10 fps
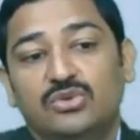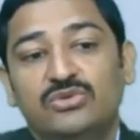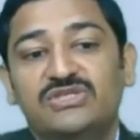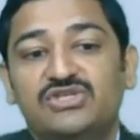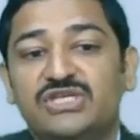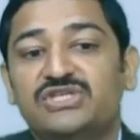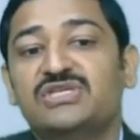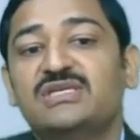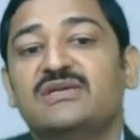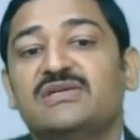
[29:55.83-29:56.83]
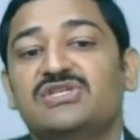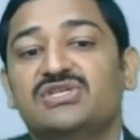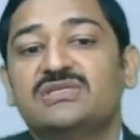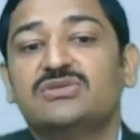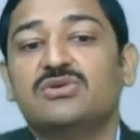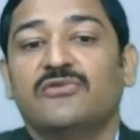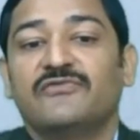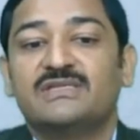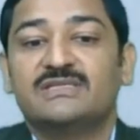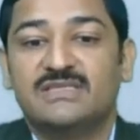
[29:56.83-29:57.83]
to the changing conditions
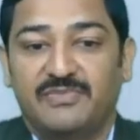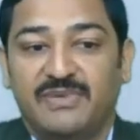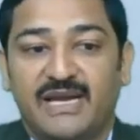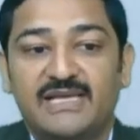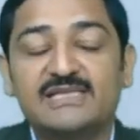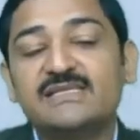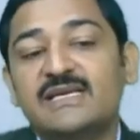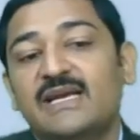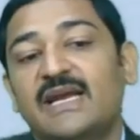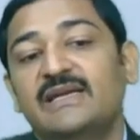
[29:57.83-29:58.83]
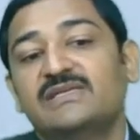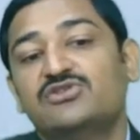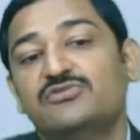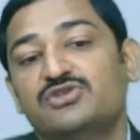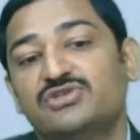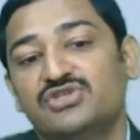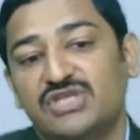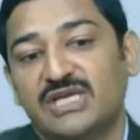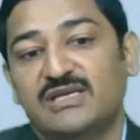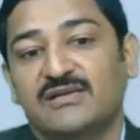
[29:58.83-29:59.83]
of its suppliers and distribution
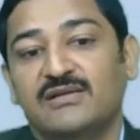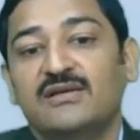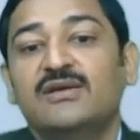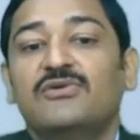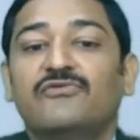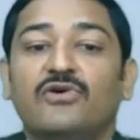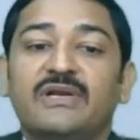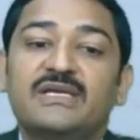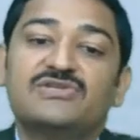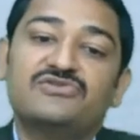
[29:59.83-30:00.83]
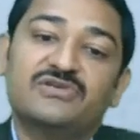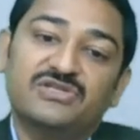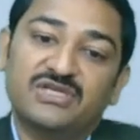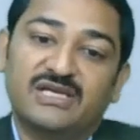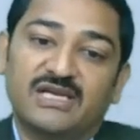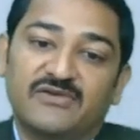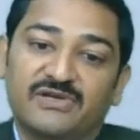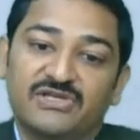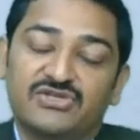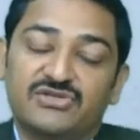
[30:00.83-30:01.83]
channel for a strategic
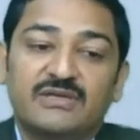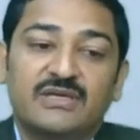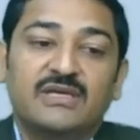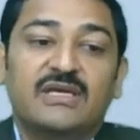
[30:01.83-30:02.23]
leverage.